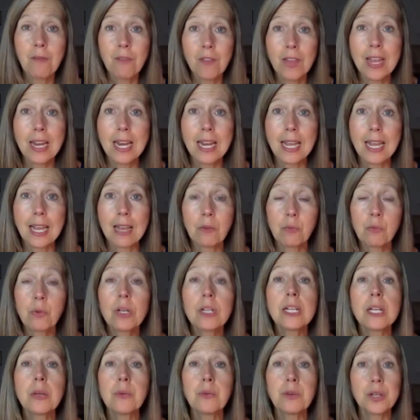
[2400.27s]
feeding it,
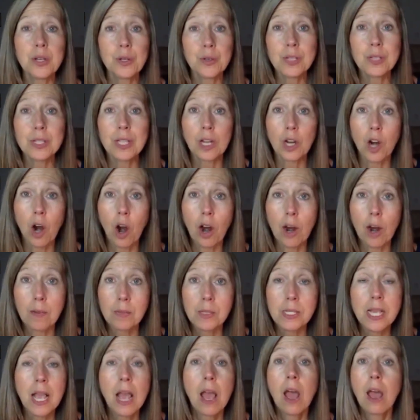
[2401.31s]
really reduce the carbs.